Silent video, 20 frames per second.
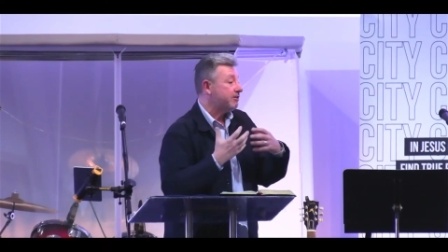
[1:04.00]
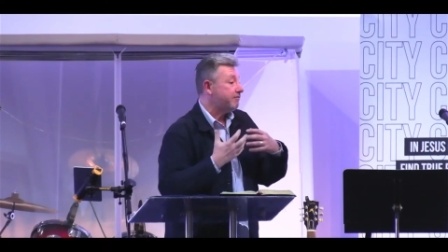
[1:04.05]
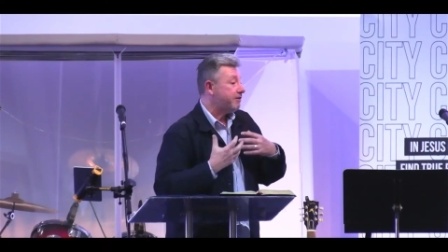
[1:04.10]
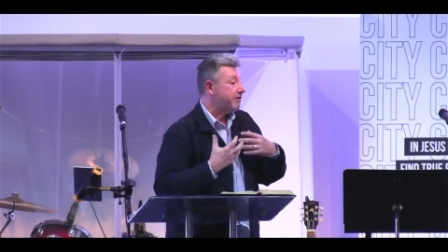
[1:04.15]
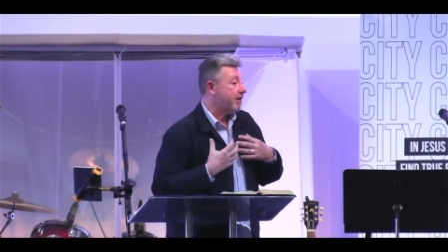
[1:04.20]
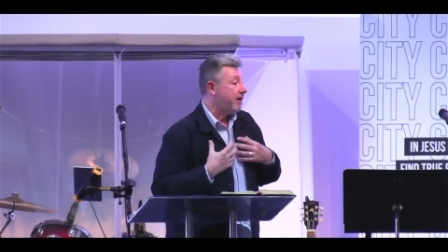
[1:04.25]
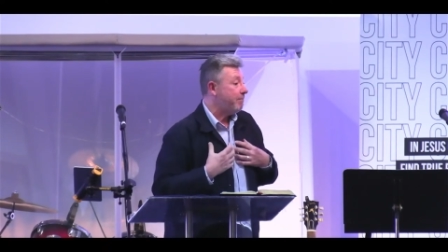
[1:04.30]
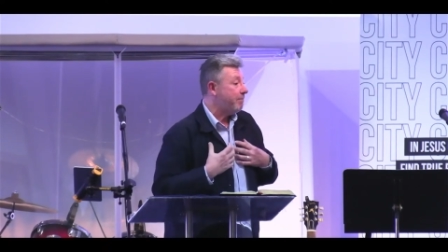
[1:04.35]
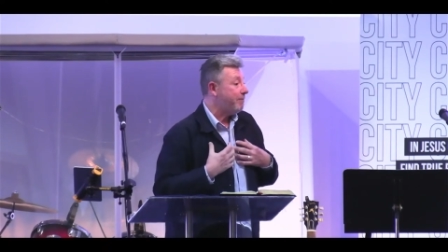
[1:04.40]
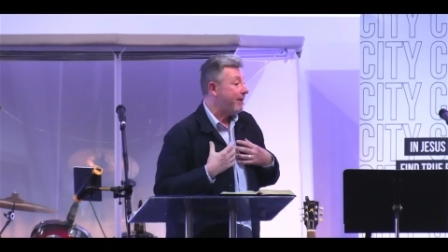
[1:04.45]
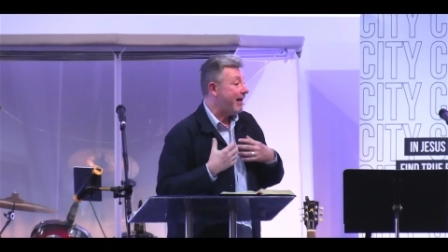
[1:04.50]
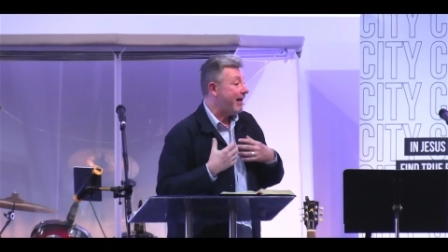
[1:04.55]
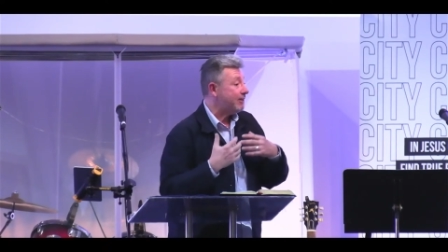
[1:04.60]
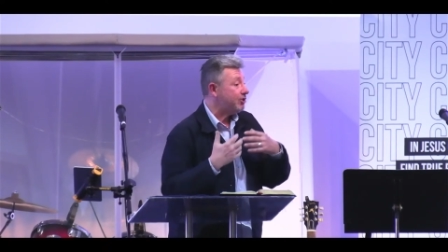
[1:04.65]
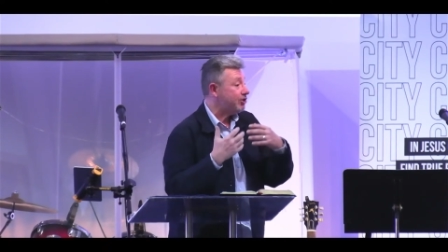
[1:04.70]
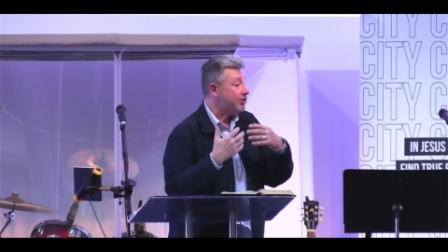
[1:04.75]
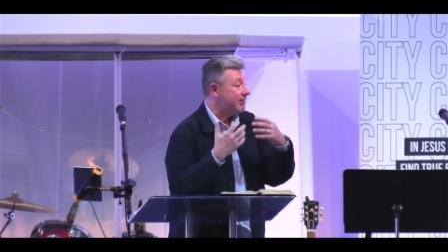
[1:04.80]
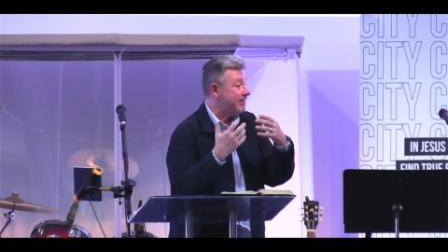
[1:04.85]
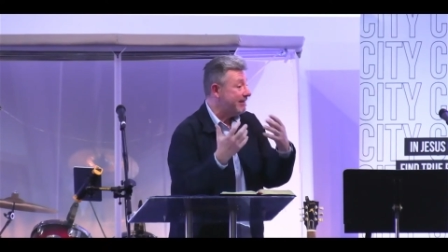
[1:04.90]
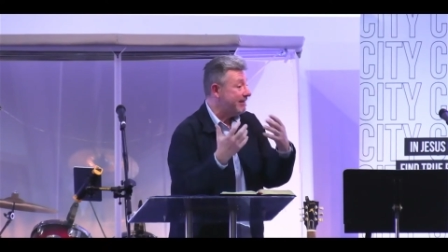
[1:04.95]
the
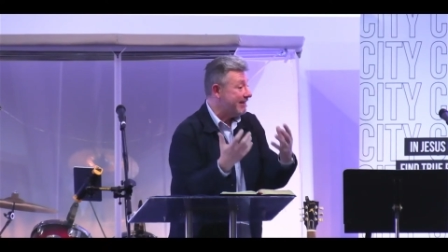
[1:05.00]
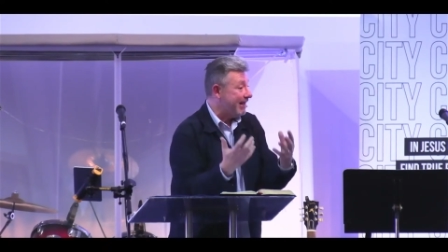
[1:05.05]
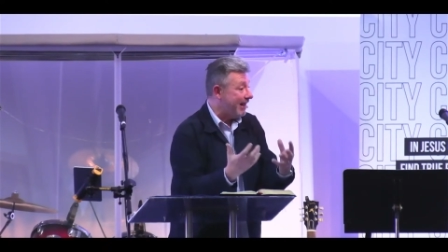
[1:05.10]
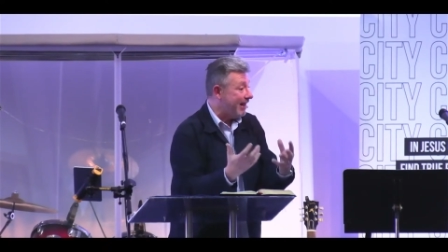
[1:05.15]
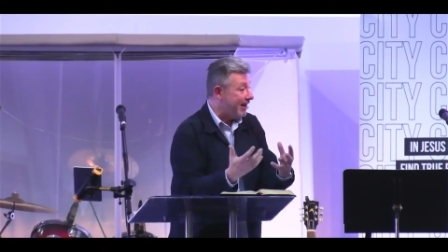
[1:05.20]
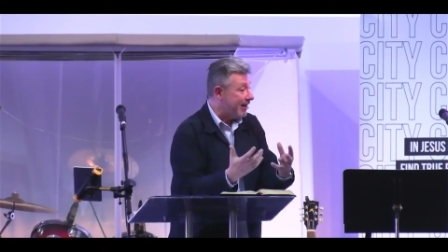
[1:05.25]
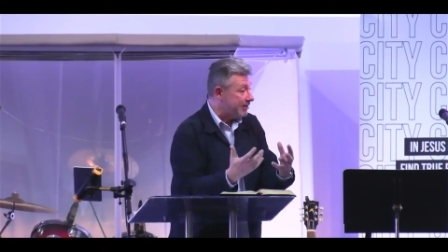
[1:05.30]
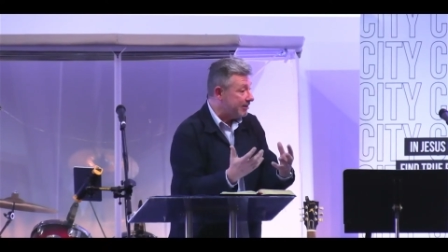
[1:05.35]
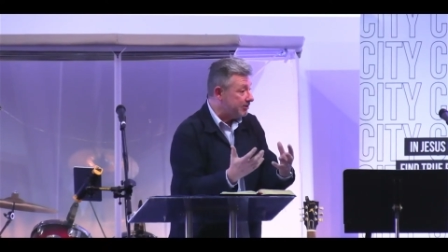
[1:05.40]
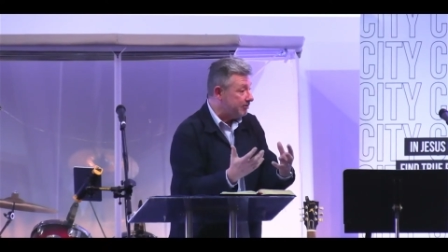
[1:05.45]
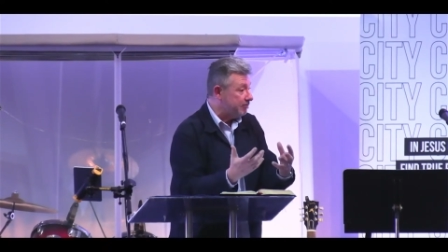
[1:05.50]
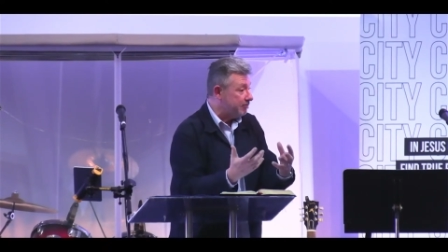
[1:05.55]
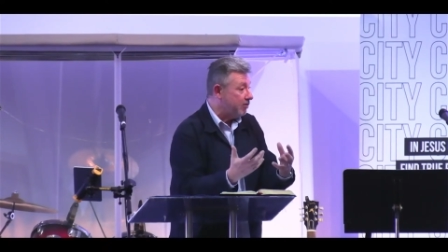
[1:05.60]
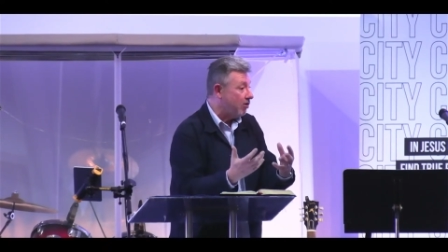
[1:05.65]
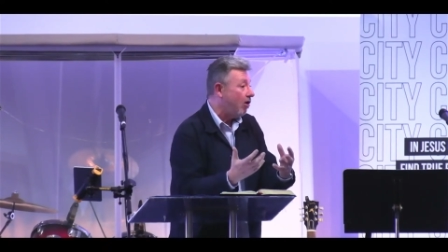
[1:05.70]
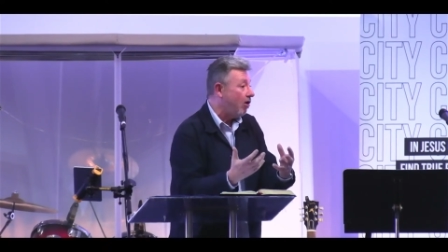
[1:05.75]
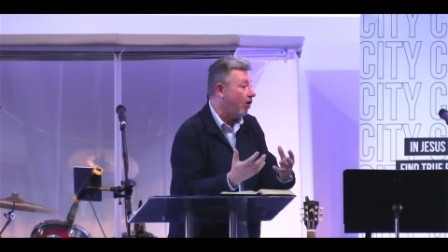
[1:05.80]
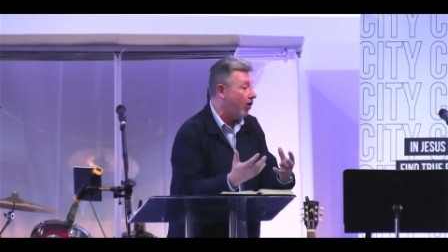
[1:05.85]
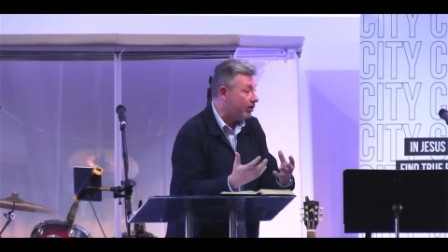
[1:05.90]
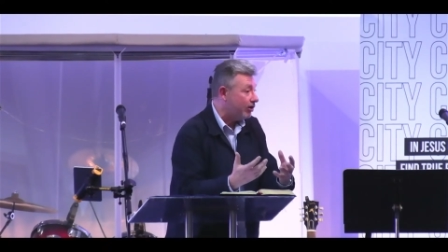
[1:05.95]
compassion in the heart of
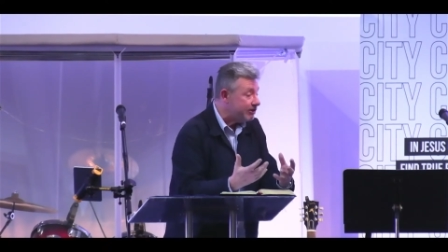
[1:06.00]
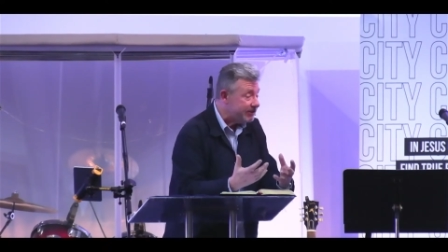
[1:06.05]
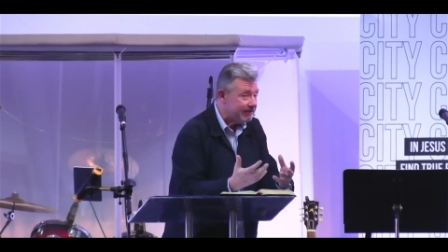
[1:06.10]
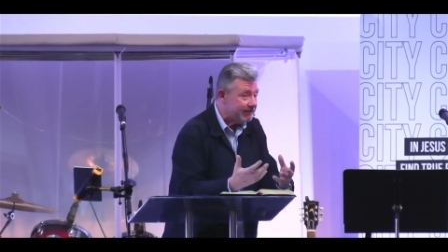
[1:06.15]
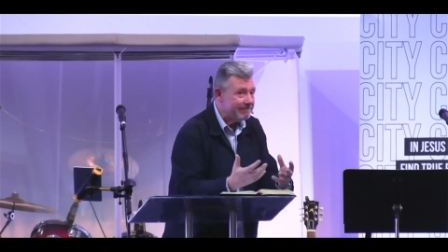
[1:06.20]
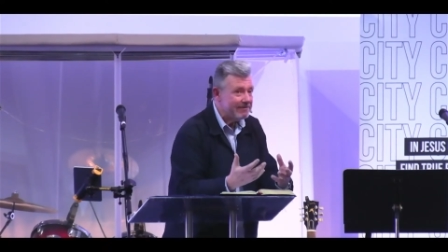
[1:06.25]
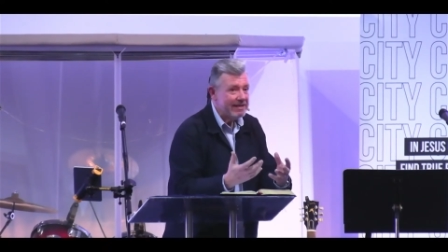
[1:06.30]
God.